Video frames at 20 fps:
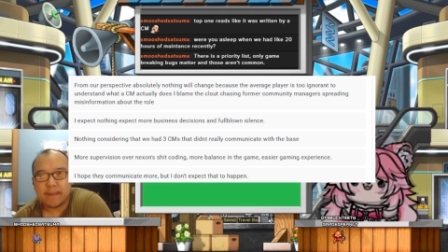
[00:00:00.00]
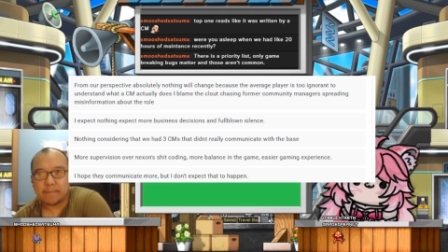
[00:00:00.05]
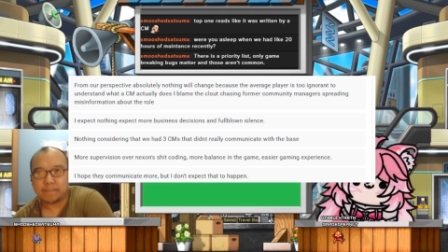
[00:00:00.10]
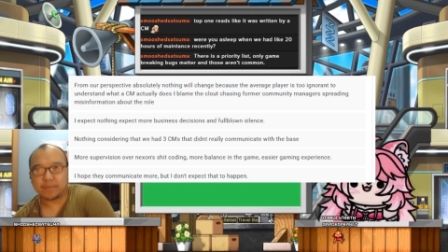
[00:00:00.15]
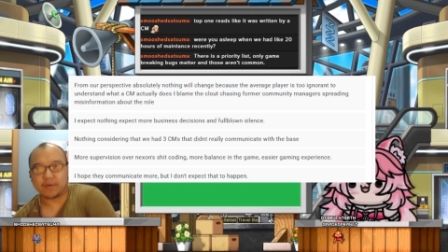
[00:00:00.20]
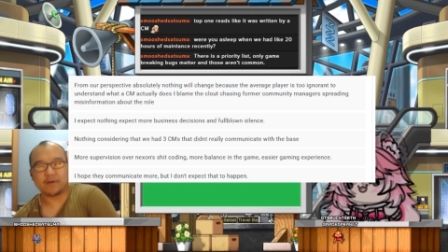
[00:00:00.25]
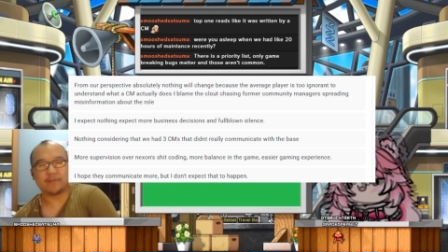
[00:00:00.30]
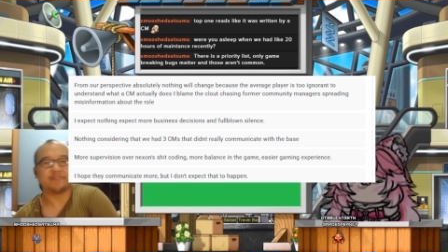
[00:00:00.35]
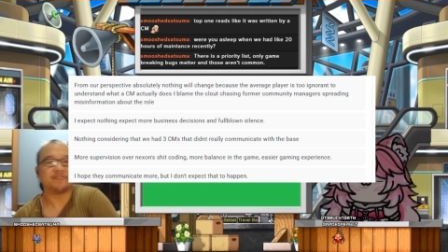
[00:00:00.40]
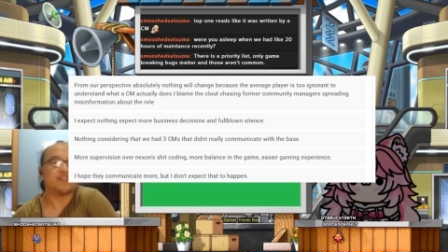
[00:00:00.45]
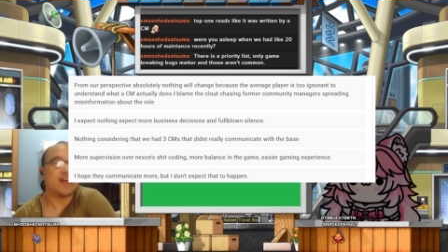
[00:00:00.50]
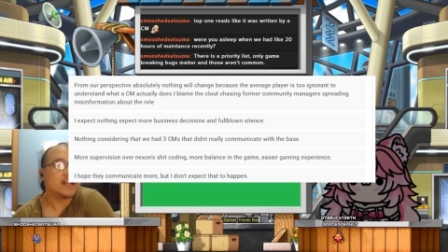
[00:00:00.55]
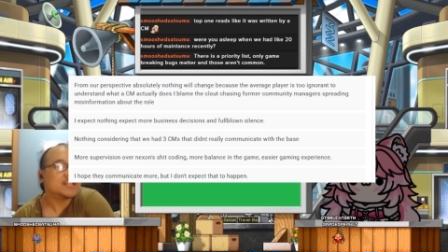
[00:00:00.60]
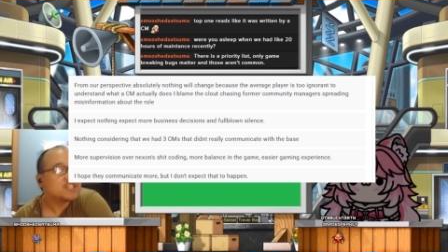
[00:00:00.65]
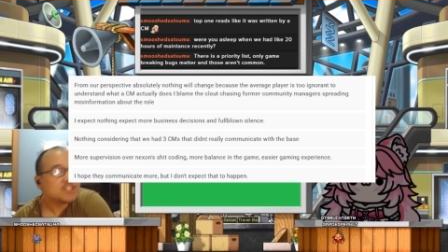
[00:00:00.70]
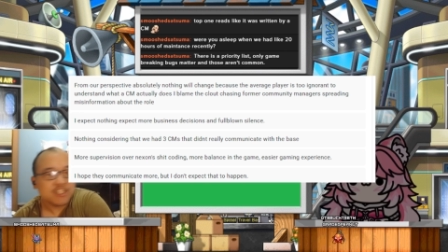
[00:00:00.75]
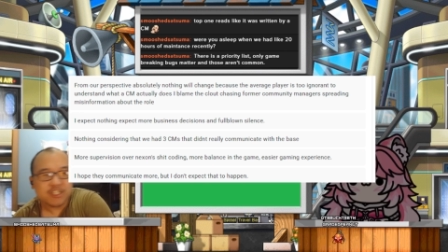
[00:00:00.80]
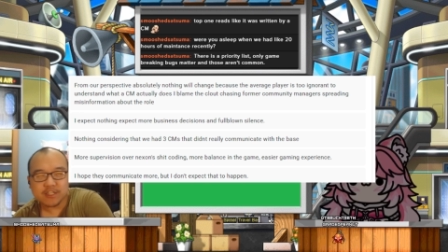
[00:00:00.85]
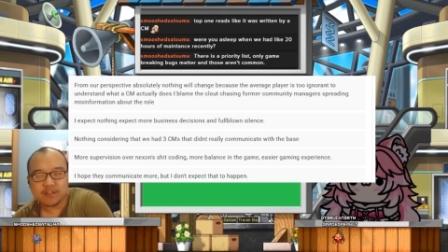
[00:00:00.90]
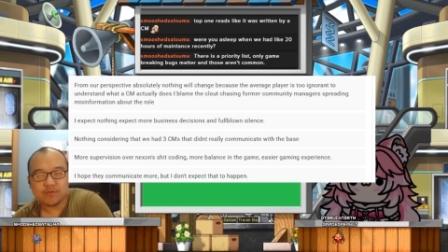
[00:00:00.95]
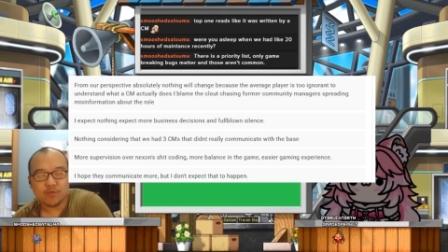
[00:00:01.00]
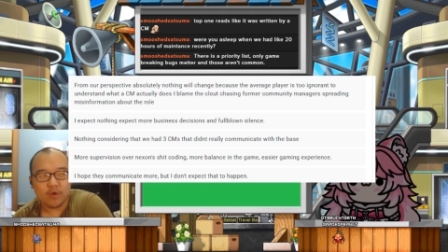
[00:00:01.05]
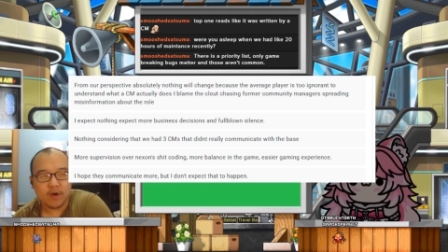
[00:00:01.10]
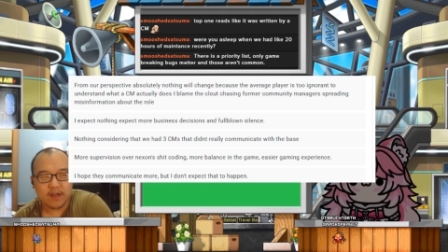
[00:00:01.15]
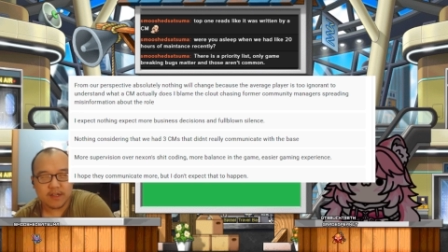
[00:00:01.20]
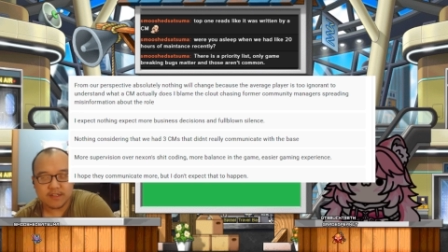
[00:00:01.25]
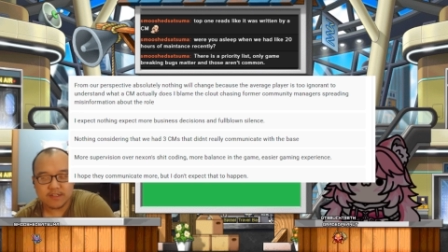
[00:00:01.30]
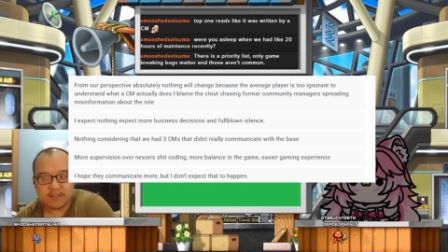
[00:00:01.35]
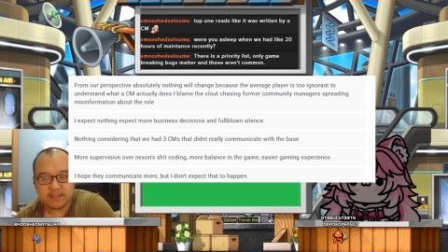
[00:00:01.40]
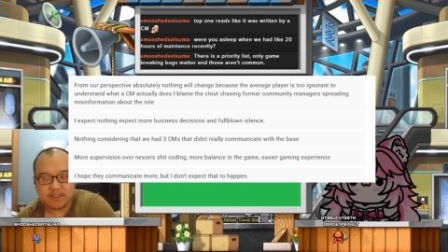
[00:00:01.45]
prevention
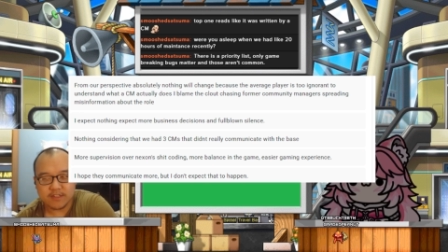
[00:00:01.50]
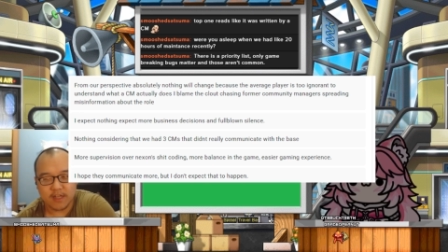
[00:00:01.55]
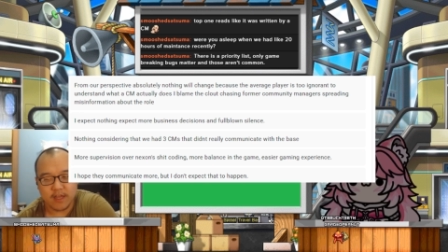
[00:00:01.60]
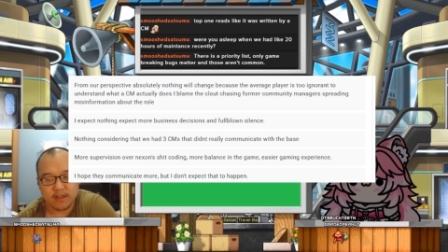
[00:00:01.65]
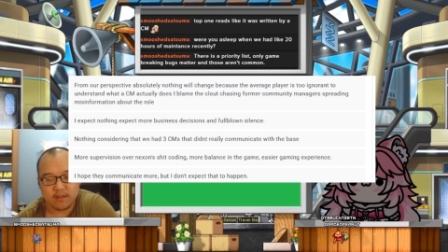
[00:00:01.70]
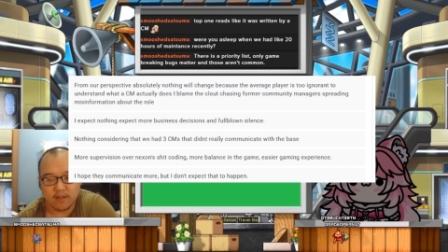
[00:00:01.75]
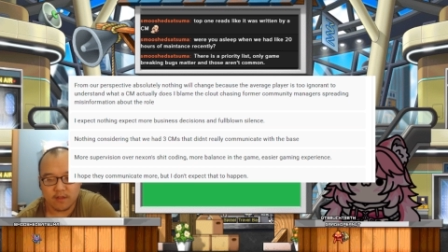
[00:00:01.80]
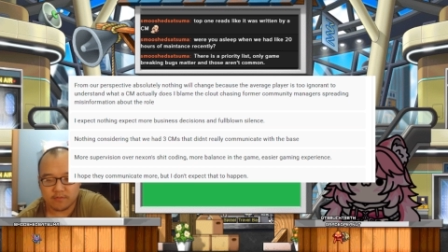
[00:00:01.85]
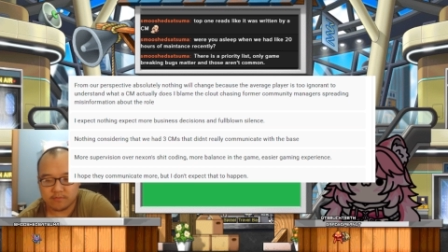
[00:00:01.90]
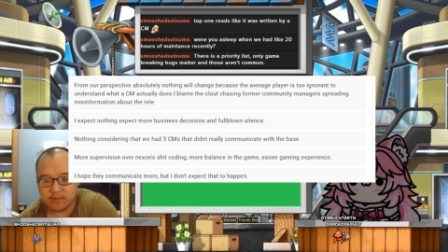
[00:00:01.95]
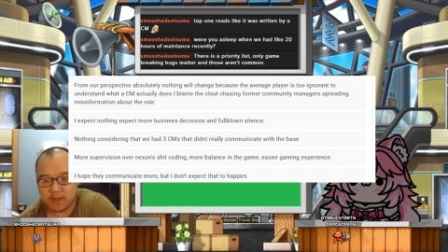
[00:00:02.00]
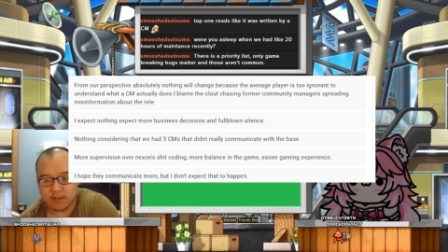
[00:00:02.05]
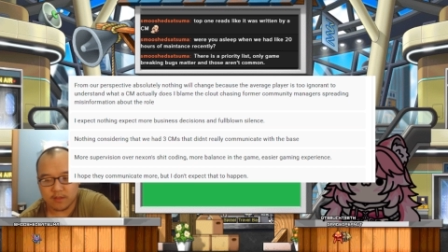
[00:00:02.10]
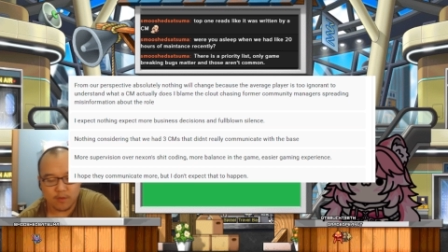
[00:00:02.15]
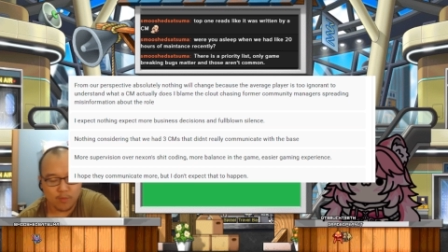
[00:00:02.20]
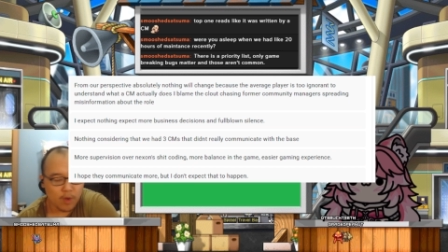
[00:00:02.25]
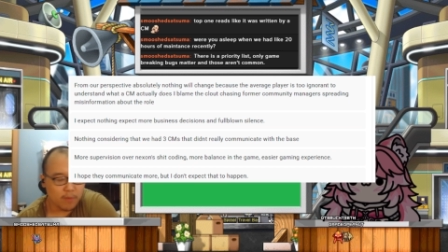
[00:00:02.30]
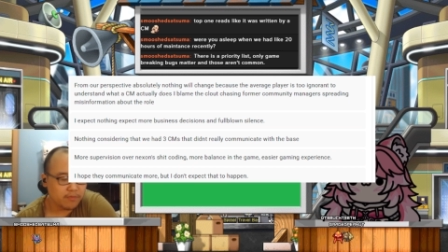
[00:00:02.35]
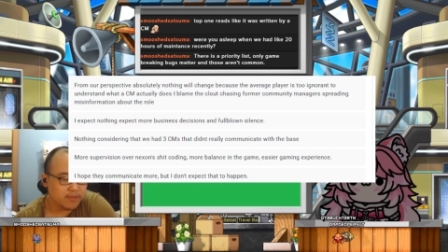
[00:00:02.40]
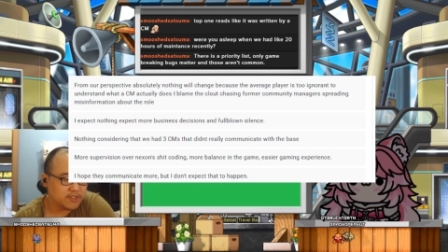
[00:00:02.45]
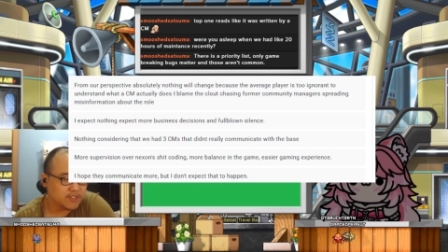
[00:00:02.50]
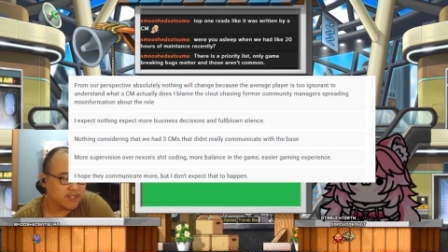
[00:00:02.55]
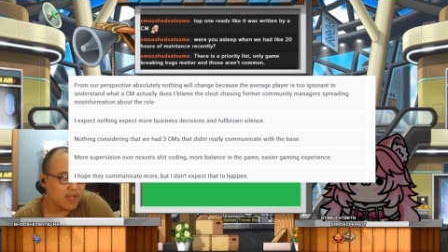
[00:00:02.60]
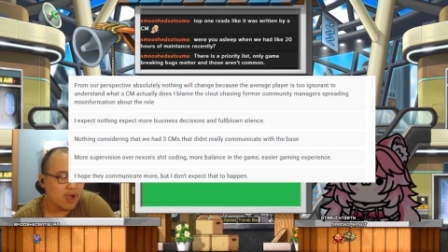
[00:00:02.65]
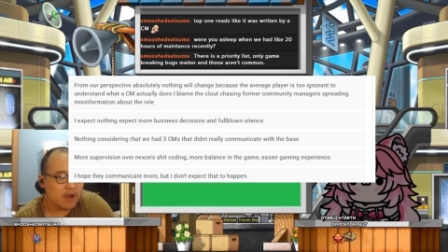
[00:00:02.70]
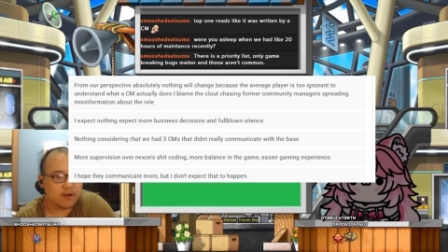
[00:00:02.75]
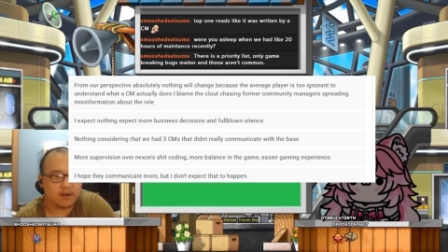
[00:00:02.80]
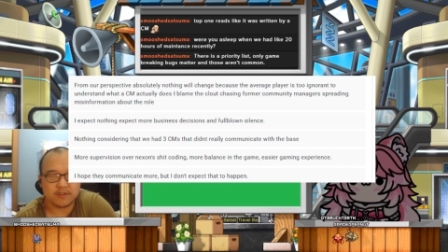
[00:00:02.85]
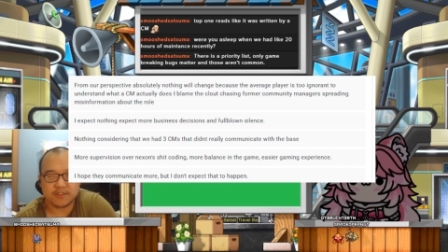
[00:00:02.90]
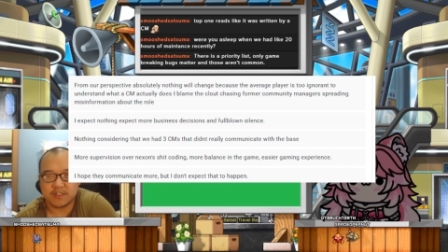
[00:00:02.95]
ones, like the one with the
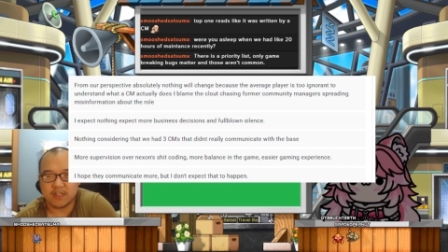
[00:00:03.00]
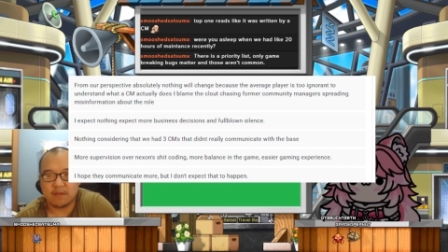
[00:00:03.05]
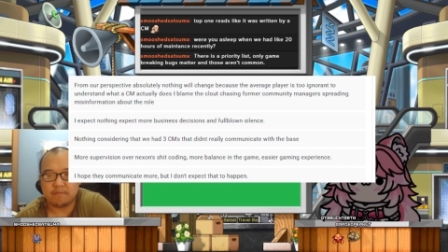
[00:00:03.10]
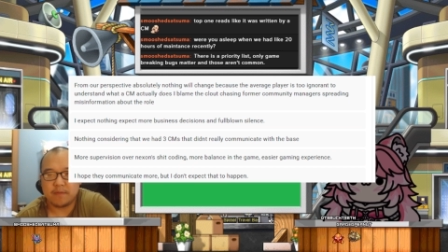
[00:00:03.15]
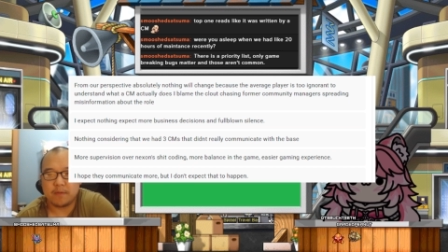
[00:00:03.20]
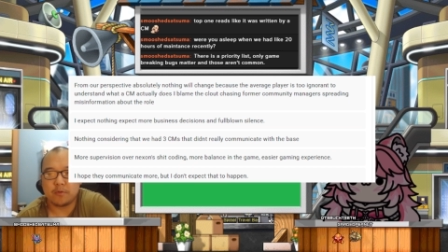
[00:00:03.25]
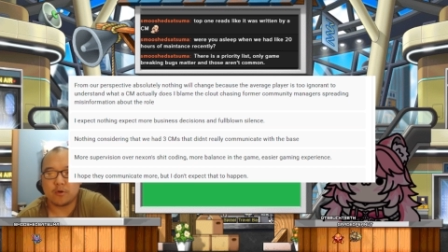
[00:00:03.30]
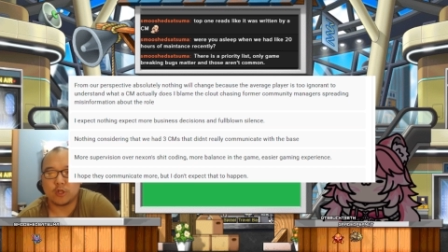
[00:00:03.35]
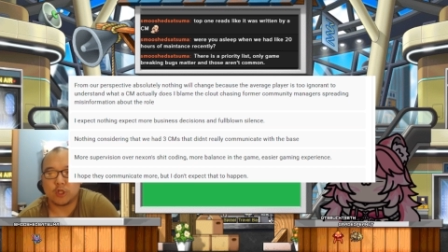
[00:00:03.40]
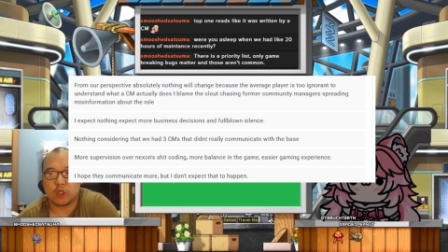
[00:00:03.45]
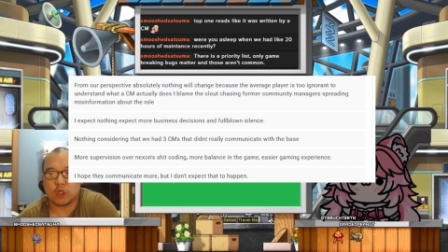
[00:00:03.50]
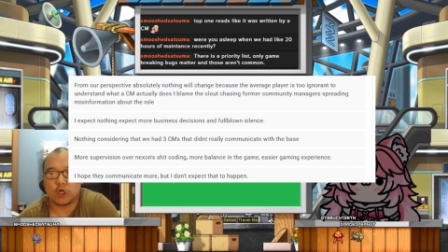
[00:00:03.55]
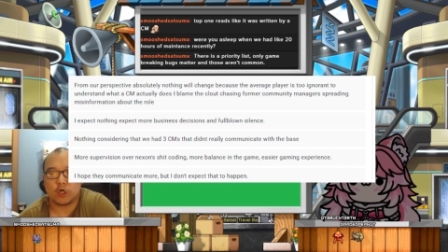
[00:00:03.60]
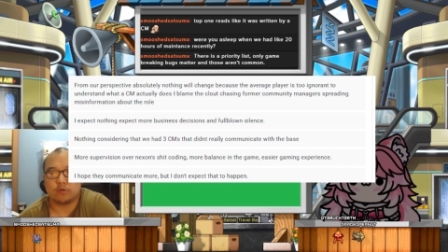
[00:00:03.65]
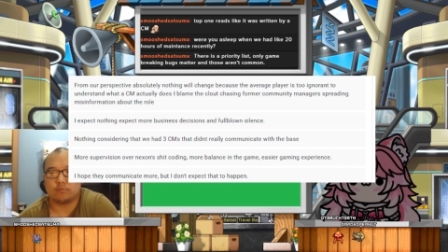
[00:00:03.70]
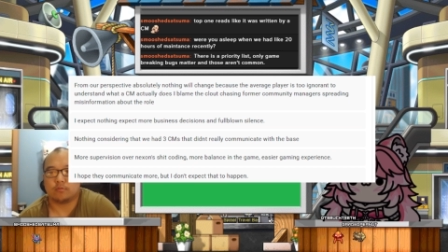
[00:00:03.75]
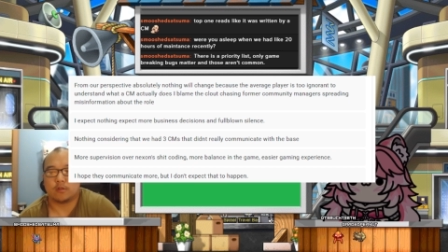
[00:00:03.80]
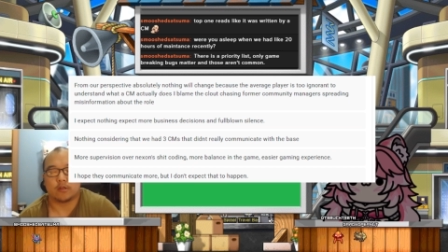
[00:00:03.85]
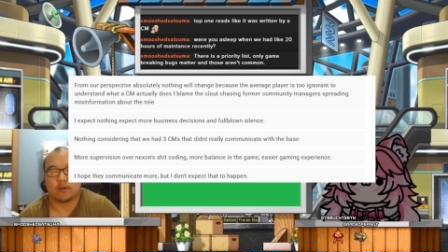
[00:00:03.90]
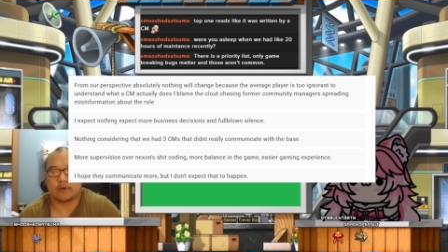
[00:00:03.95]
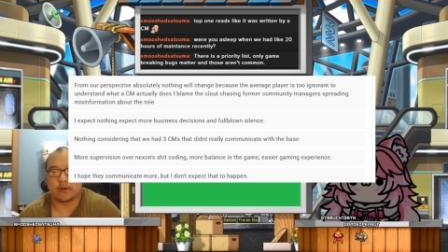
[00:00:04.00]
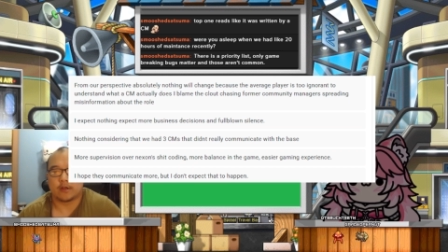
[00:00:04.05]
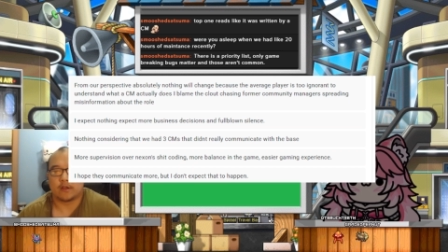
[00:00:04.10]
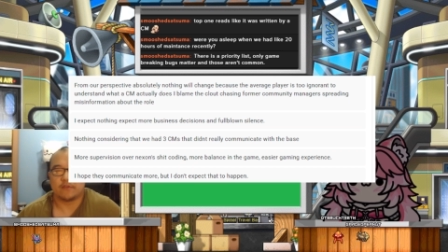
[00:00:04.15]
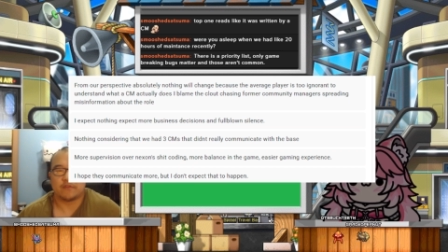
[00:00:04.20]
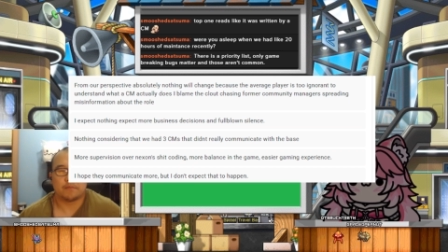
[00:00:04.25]
soccer. Some people literally can't even